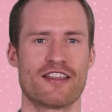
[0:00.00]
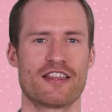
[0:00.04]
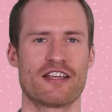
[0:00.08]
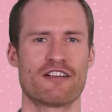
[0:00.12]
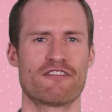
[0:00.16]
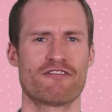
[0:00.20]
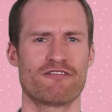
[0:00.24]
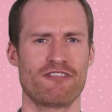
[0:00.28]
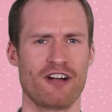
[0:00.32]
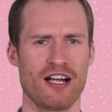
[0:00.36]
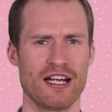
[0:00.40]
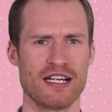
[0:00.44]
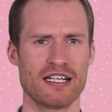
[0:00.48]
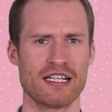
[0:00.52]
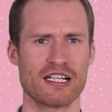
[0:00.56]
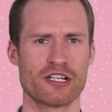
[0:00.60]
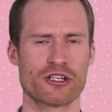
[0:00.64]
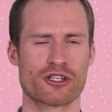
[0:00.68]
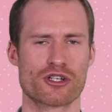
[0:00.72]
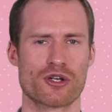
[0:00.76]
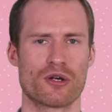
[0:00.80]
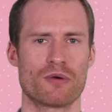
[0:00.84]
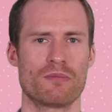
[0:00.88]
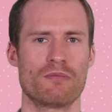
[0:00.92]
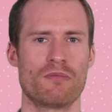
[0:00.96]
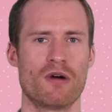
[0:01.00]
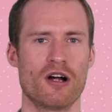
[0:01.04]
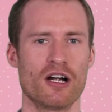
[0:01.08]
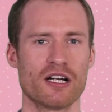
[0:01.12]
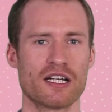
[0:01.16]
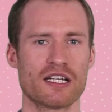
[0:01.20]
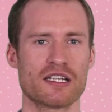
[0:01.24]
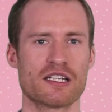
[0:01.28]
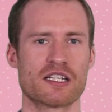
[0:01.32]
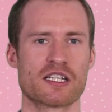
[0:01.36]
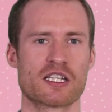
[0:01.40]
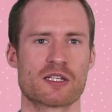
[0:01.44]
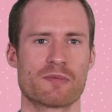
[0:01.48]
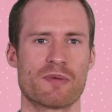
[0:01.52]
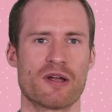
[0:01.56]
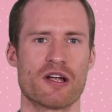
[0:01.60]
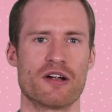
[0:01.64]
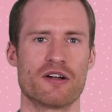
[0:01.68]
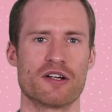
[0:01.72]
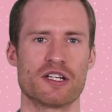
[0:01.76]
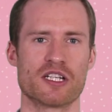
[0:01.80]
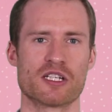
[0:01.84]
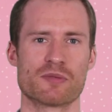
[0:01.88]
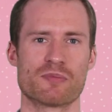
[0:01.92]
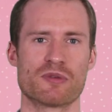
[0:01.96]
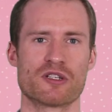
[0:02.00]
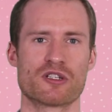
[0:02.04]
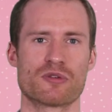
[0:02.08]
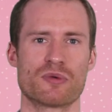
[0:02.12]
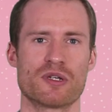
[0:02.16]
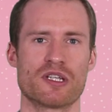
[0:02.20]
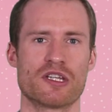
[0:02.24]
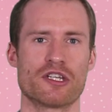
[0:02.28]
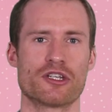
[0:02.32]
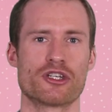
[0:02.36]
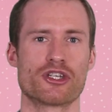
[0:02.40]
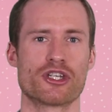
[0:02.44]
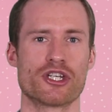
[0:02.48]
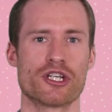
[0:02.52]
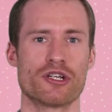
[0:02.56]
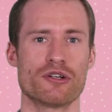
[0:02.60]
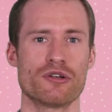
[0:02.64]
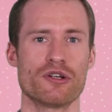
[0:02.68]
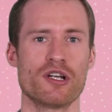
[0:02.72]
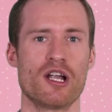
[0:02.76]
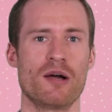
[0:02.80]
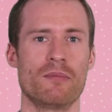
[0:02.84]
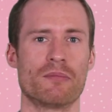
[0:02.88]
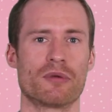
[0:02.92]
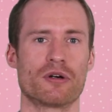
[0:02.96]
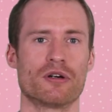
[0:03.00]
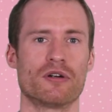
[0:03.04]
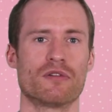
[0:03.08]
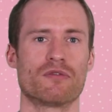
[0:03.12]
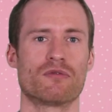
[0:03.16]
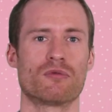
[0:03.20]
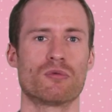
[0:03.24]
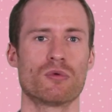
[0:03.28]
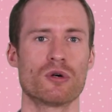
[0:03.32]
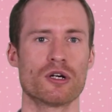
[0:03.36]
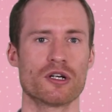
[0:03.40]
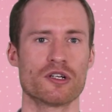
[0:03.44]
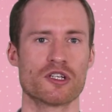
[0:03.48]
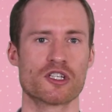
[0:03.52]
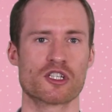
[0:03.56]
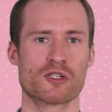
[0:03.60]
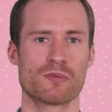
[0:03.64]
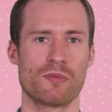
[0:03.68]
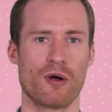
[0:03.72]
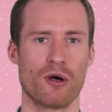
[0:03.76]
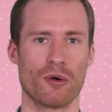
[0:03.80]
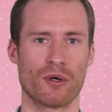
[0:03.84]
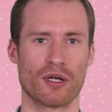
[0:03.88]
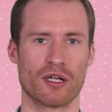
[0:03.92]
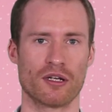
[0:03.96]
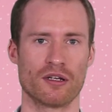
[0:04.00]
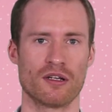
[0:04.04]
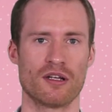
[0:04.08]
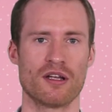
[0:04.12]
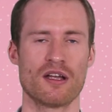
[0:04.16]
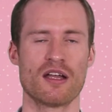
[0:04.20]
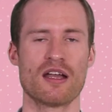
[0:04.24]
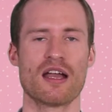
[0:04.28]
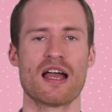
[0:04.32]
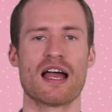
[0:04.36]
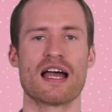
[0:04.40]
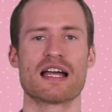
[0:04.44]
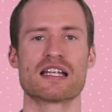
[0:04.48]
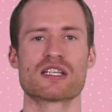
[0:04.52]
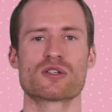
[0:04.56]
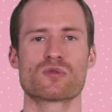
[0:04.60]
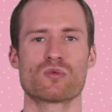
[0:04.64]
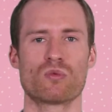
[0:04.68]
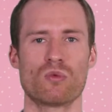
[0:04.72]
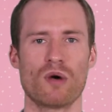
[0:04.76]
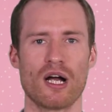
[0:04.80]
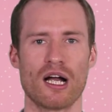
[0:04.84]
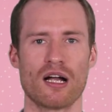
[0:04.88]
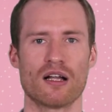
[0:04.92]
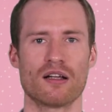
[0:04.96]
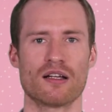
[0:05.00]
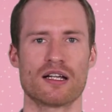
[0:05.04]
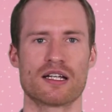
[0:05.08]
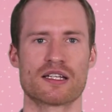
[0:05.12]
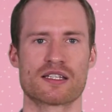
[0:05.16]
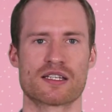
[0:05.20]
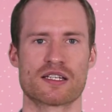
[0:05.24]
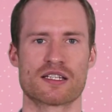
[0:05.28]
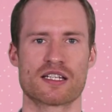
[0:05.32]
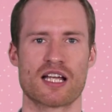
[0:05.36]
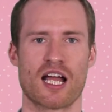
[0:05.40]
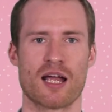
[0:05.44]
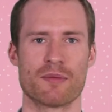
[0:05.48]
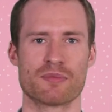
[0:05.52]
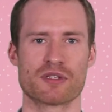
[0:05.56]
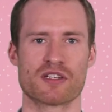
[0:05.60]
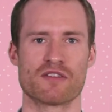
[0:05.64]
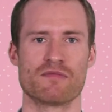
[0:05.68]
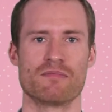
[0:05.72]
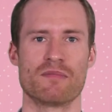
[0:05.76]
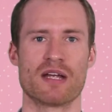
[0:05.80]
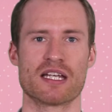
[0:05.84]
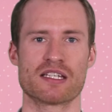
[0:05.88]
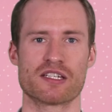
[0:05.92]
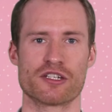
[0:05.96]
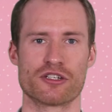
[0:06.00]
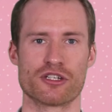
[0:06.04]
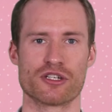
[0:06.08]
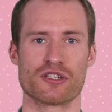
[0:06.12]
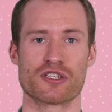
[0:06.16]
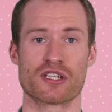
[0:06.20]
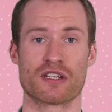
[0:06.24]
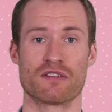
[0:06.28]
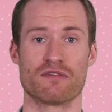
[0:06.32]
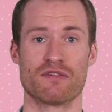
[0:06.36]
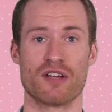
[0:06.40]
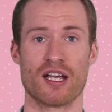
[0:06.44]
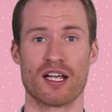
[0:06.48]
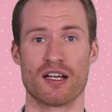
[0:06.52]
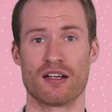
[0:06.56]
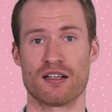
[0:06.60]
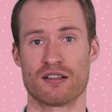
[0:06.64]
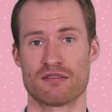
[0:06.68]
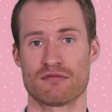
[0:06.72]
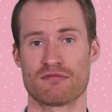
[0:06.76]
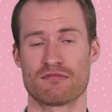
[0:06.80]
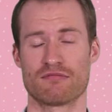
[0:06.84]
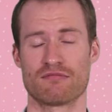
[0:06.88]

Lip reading: Their findings showed marked disparities between the sheer number of words spoken as well as the types of messages conveyed.